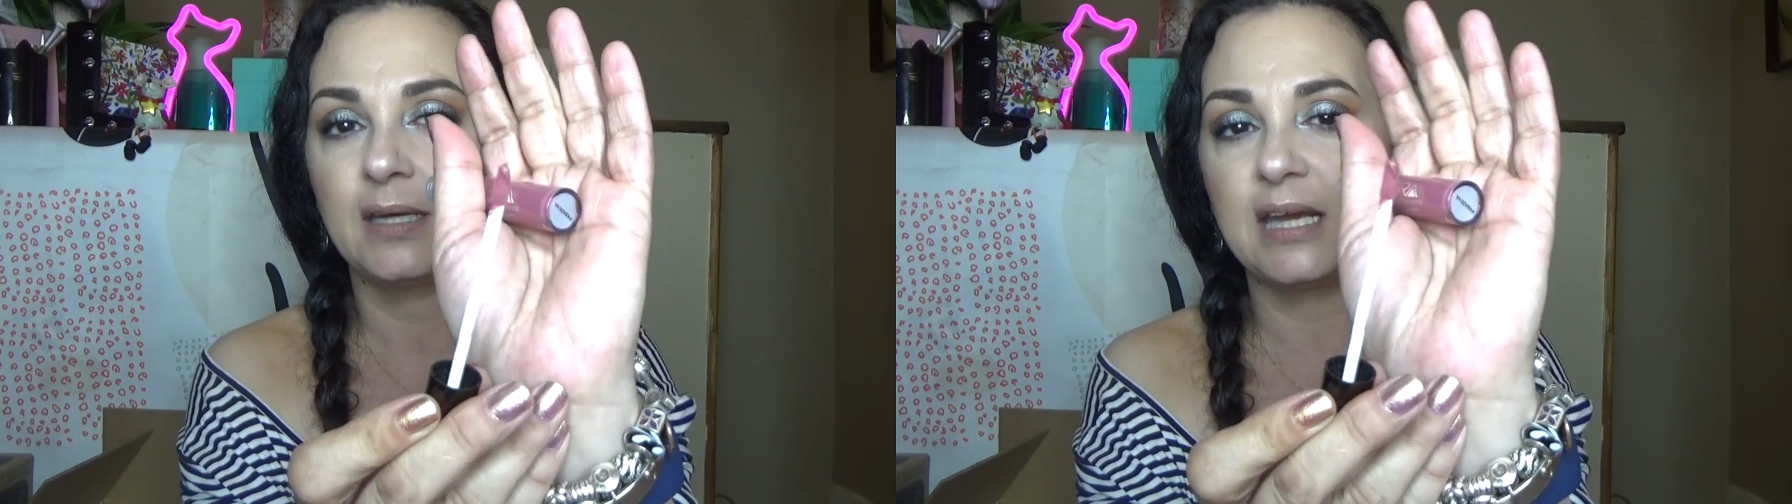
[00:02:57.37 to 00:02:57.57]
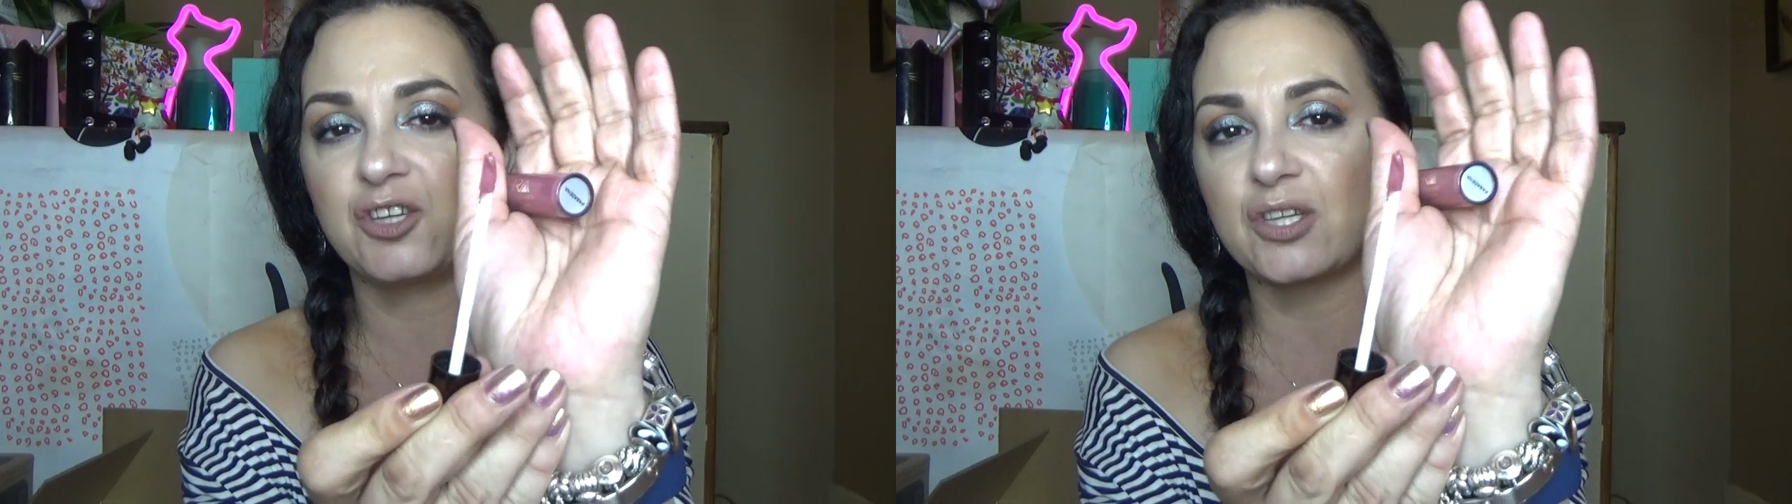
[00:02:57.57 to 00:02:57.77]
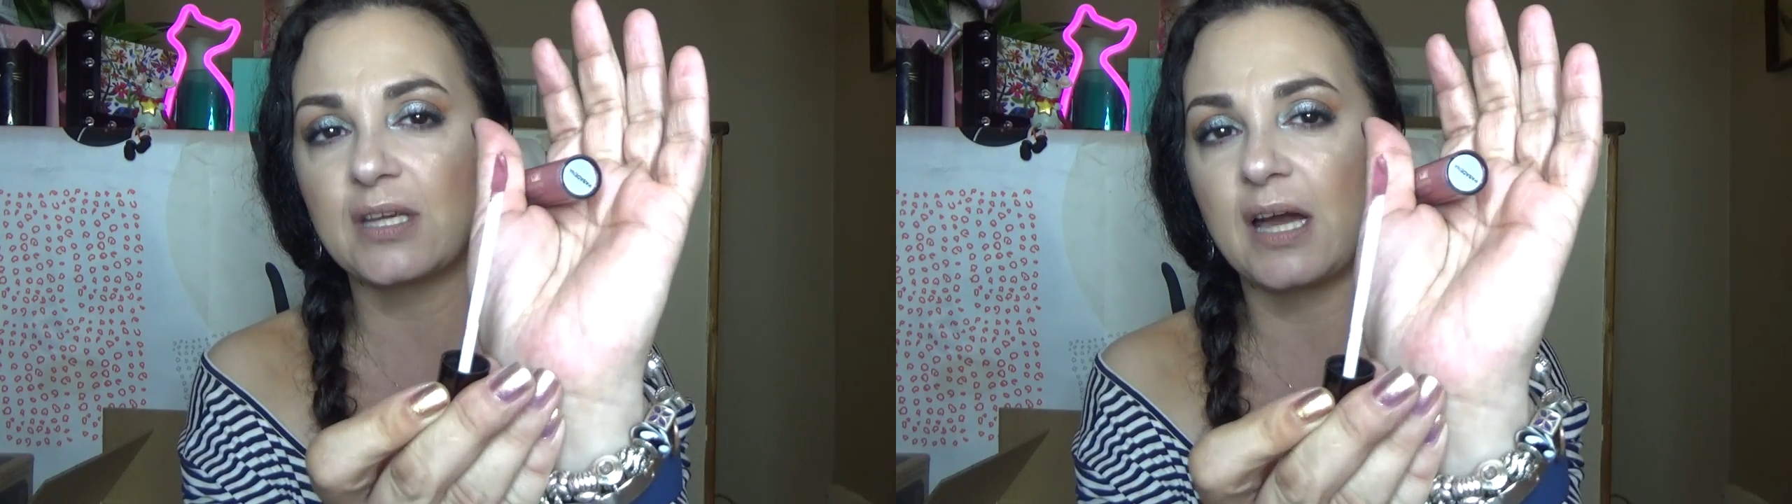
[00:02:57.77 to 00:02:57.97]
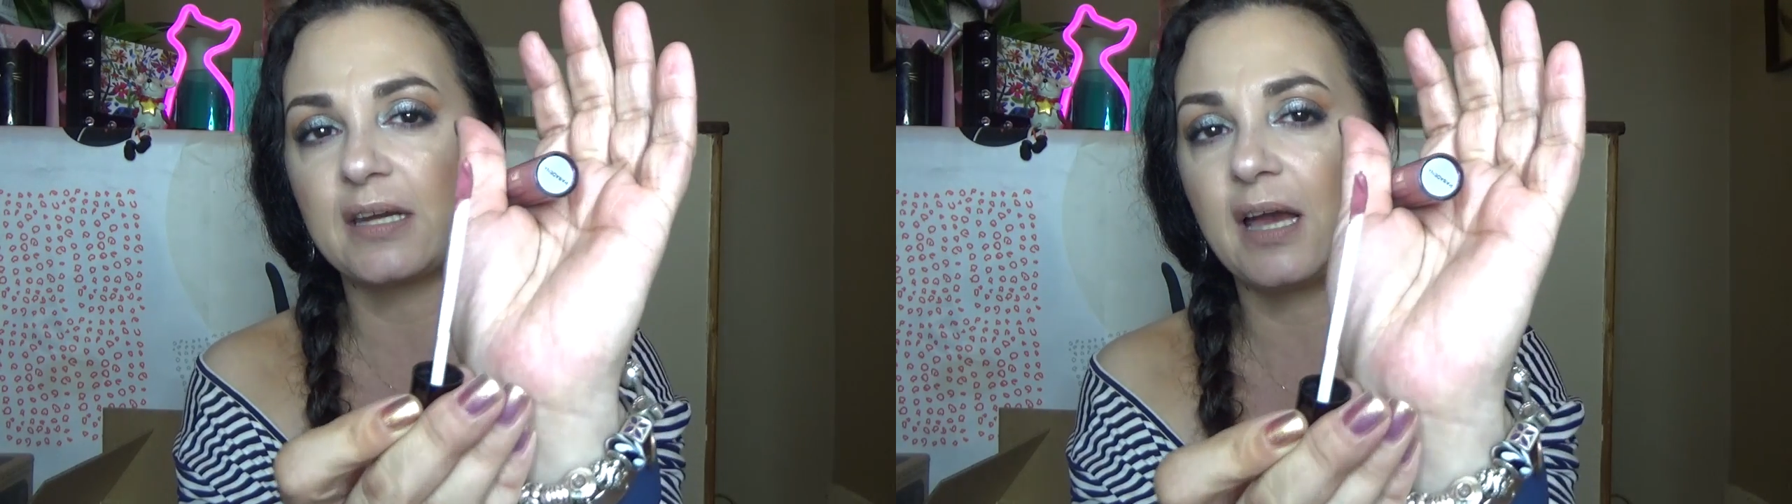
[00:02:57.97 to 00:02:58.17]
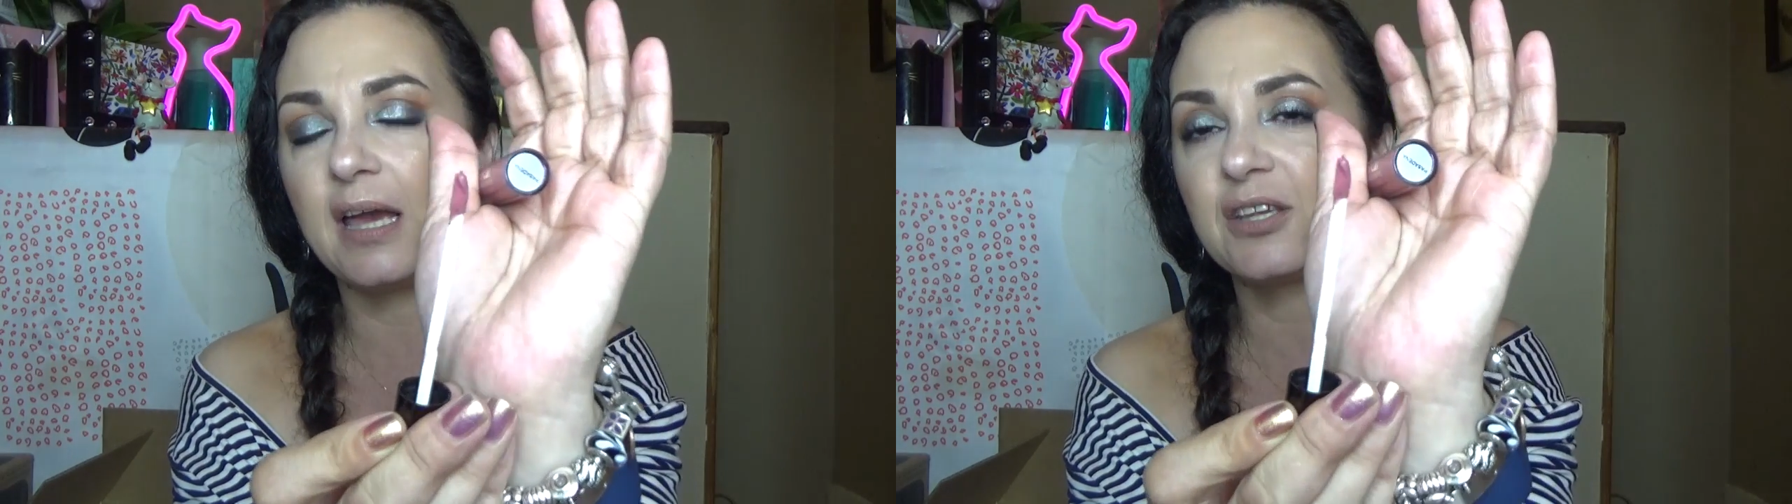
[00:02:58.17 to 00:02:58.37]
It just
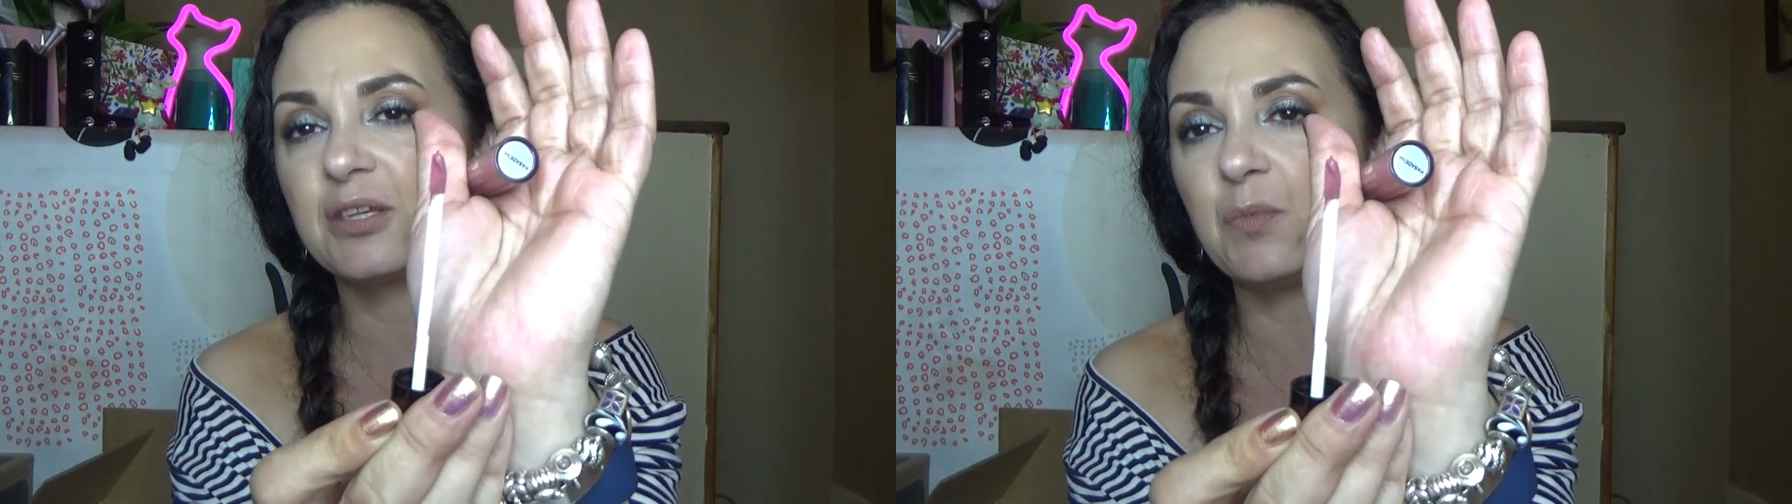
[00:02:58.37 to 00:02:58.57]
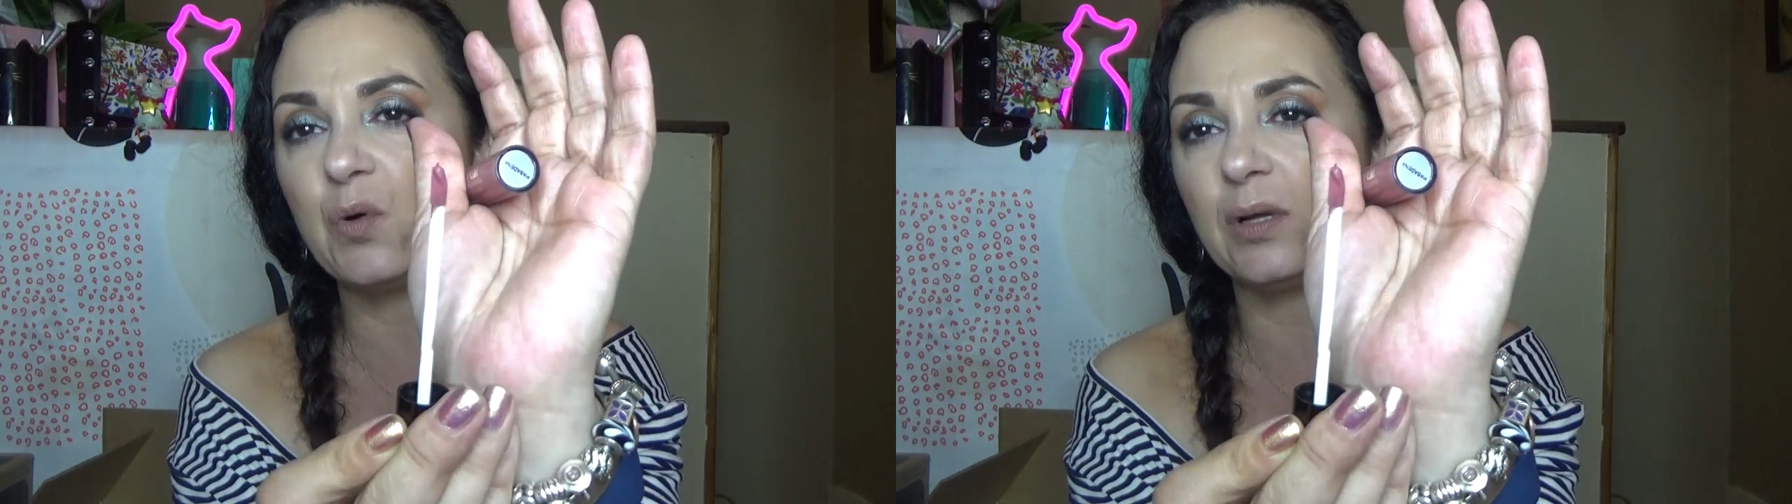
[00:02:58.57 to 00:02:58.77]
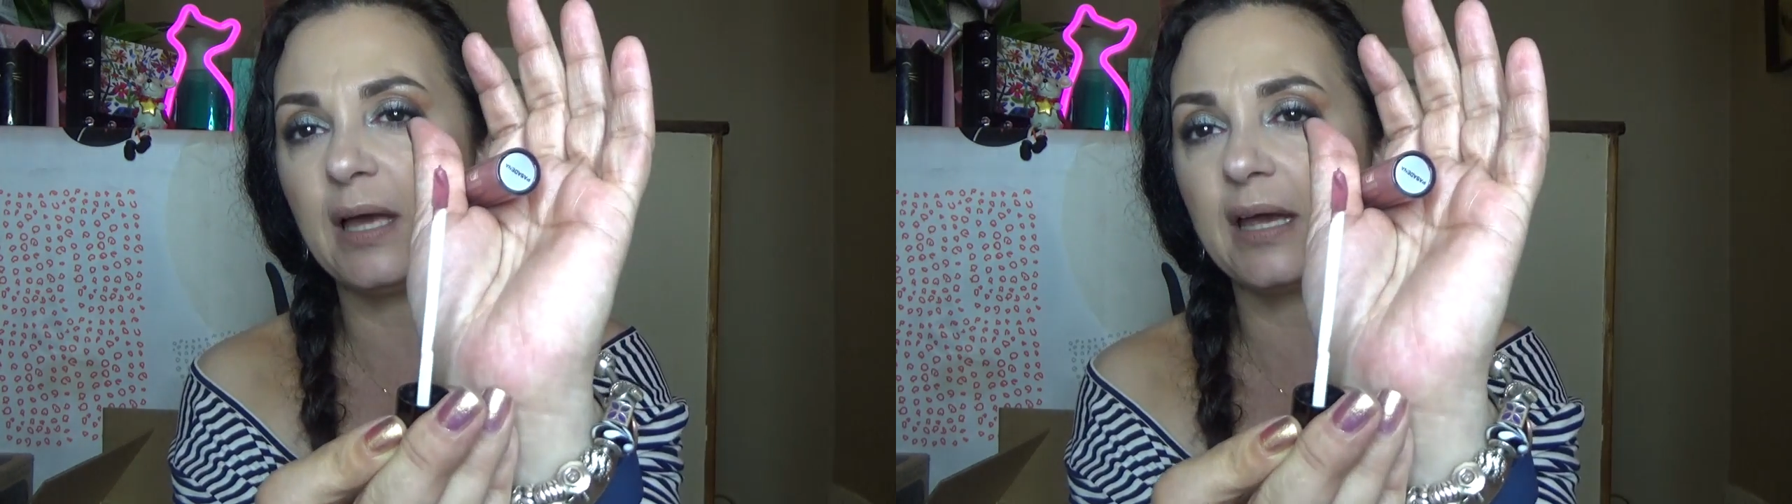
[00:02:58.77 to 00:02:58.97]
got a small